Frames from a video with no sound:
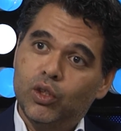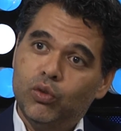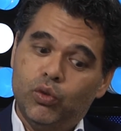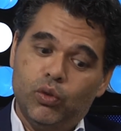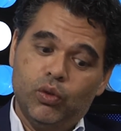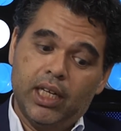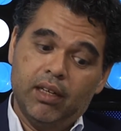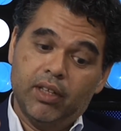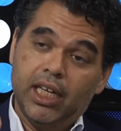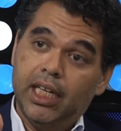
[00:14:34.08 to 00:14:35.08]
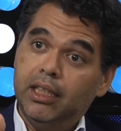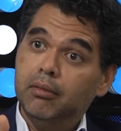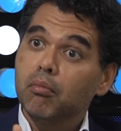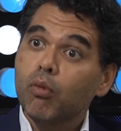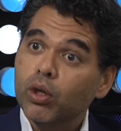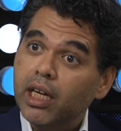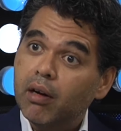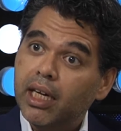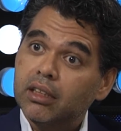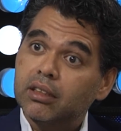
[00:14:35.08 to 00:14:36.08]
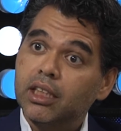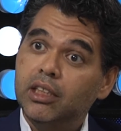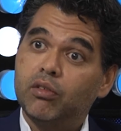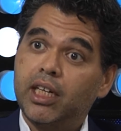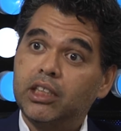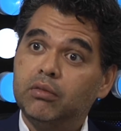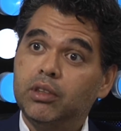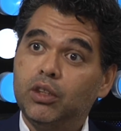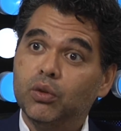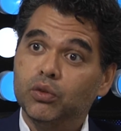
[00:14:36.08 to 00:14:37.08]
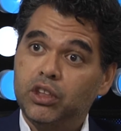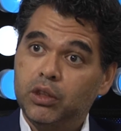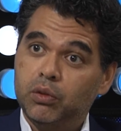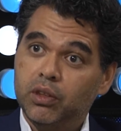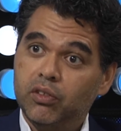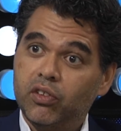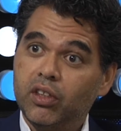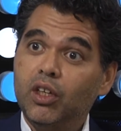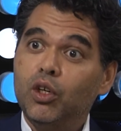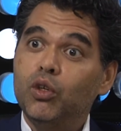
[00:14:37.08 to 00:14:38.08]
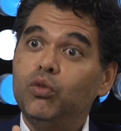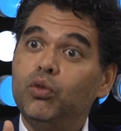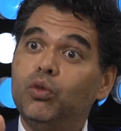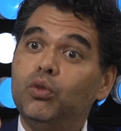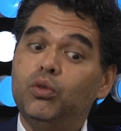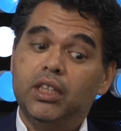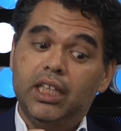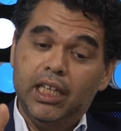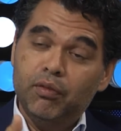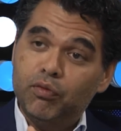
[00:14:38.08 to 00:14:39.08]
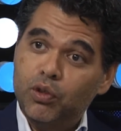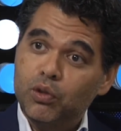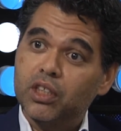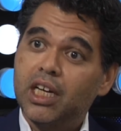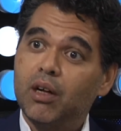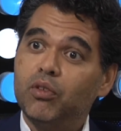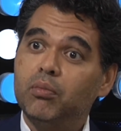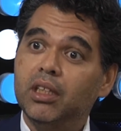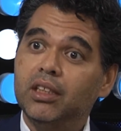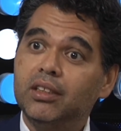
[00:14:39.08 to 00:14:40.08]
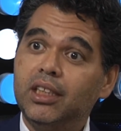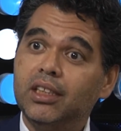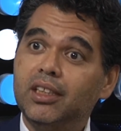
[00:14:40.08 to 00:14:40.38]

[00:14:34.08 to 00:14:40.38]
to have a more direct interaction with the constituents, to infuse accountability.